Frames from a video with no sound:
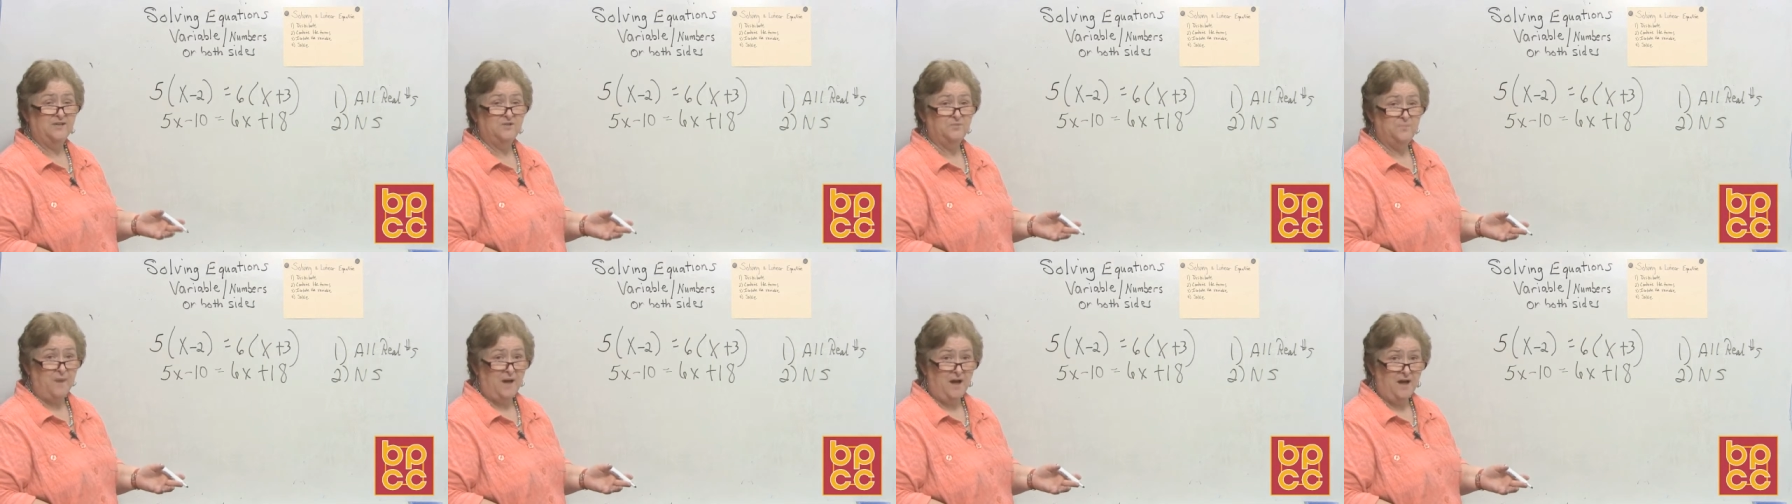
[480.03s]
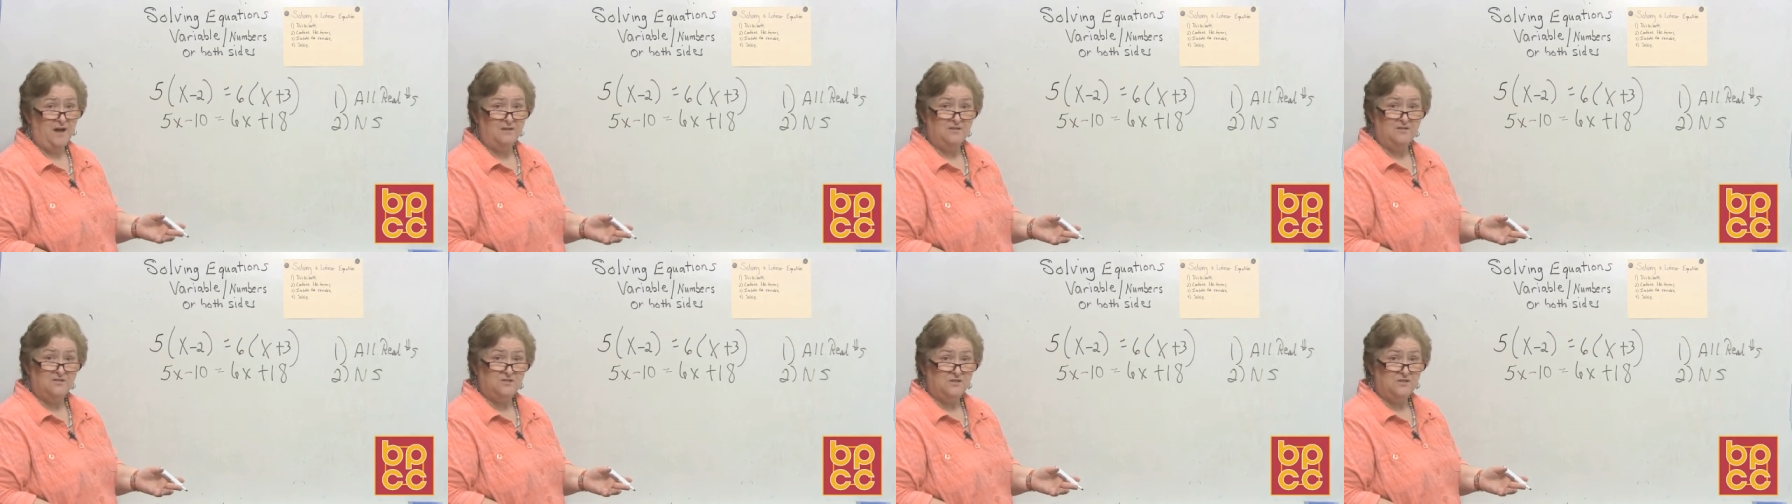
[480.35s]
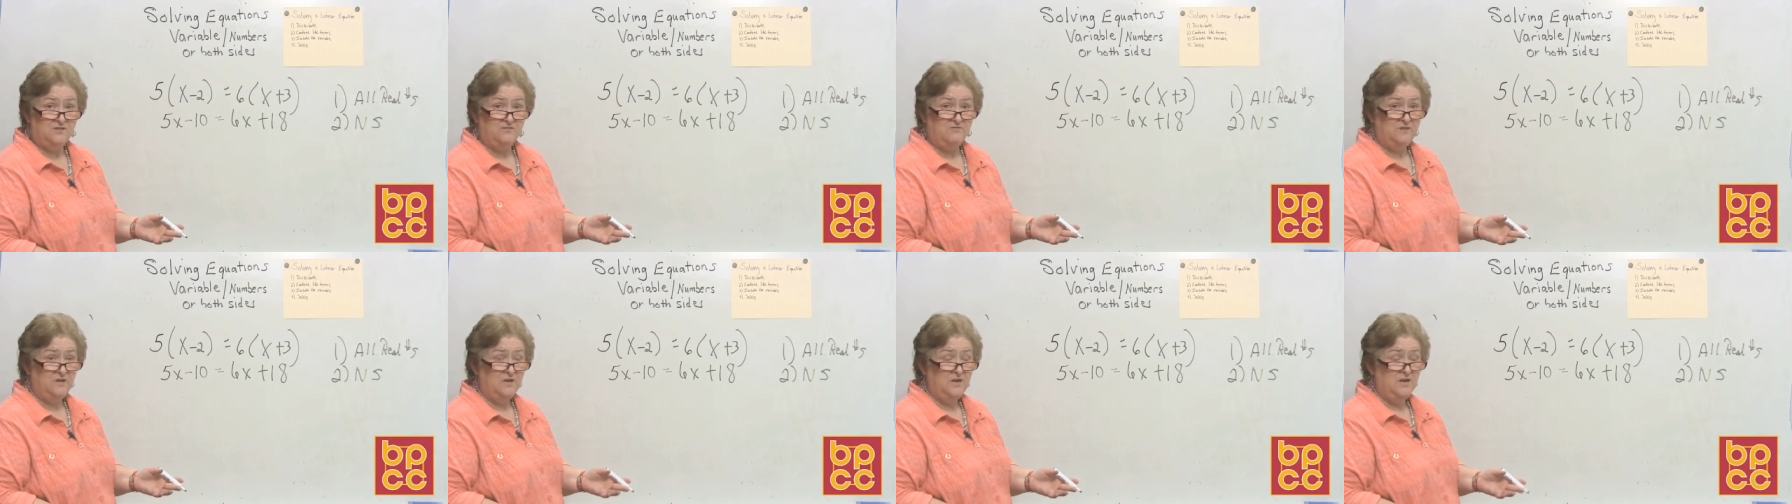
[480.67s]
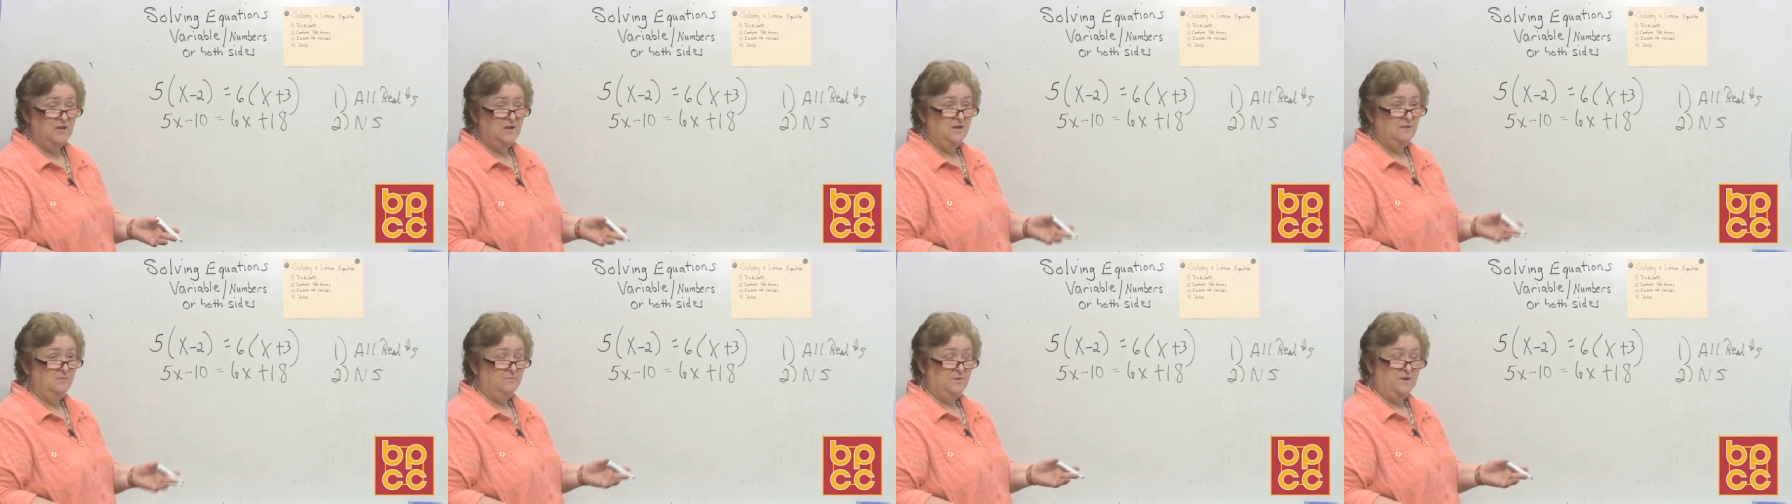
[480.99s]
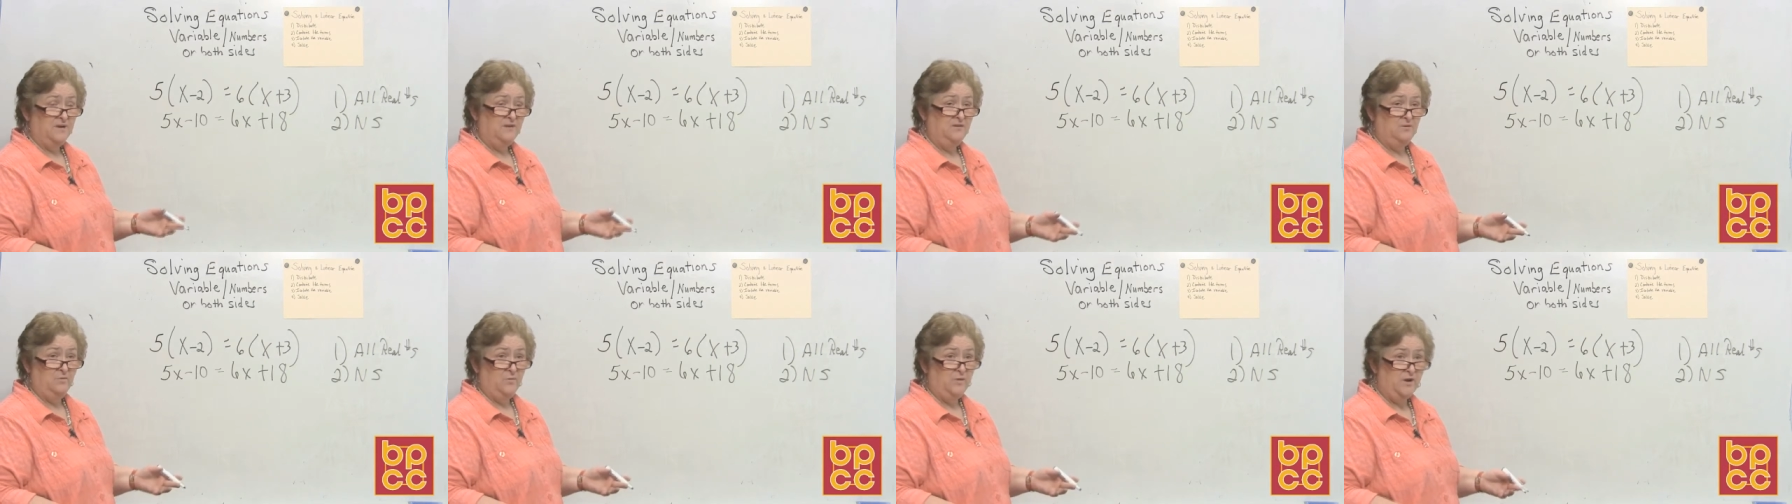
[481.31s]
positive,
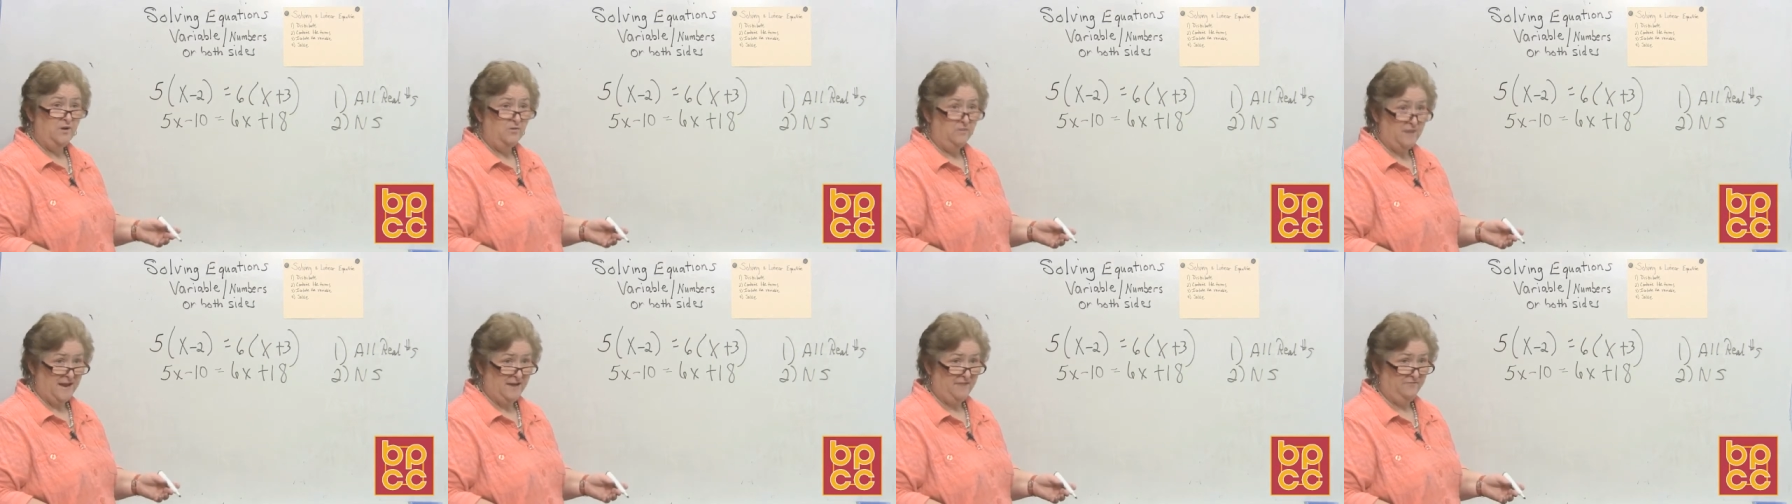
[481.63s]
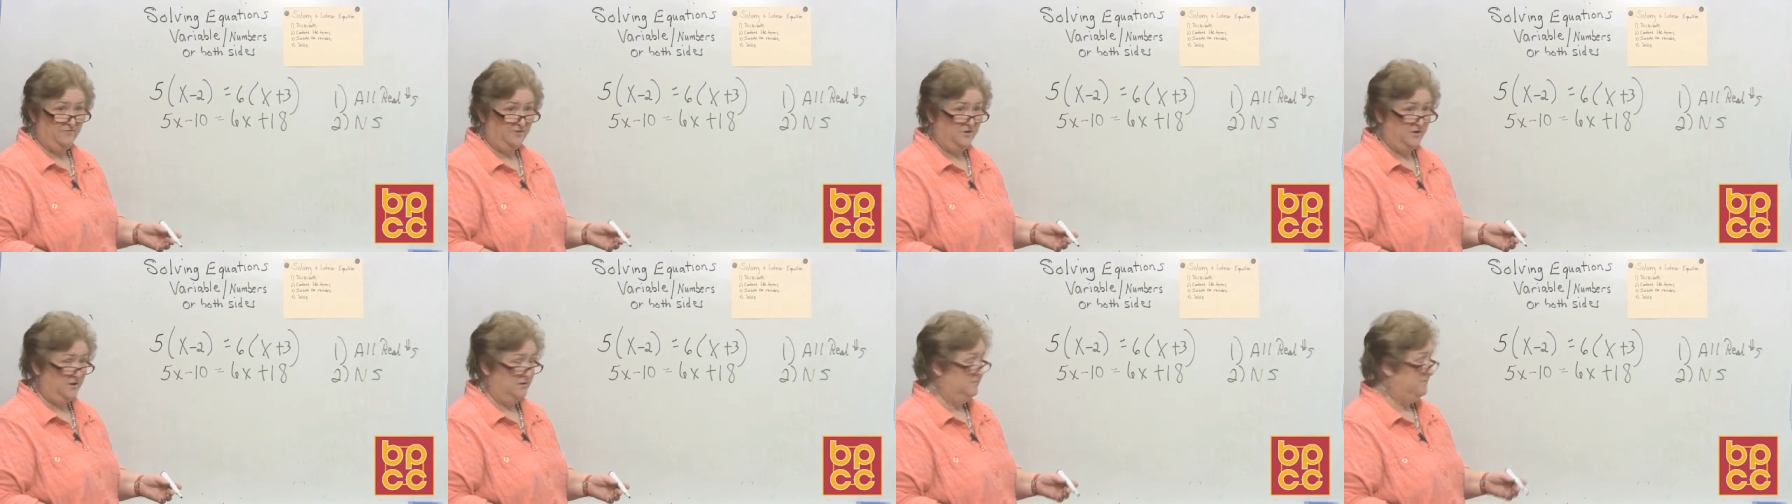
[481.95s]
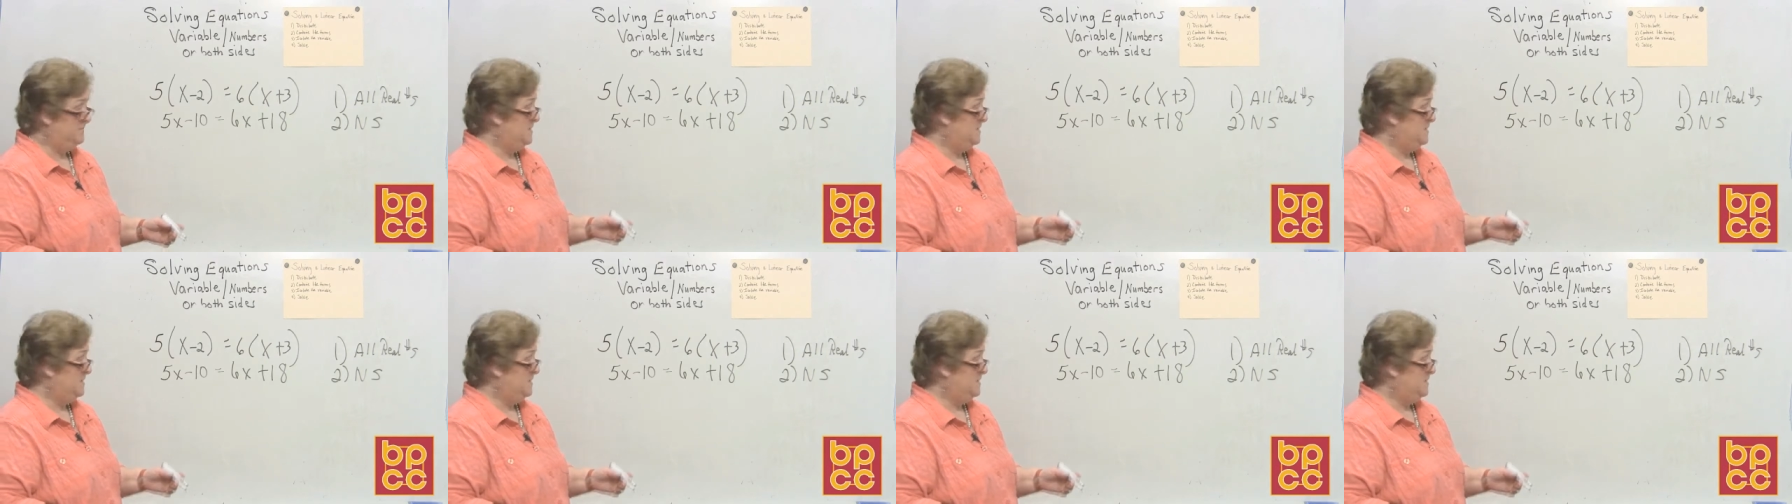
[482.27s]
but we don't have to.